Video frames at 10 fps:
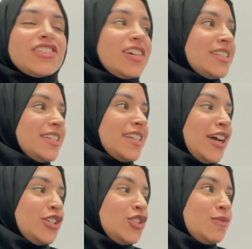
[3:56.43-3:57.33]
just
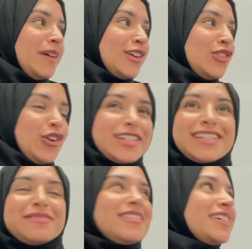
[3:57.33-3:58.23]
decided to make noise
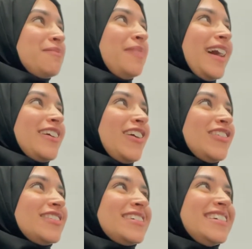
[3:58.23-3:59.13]
in the background.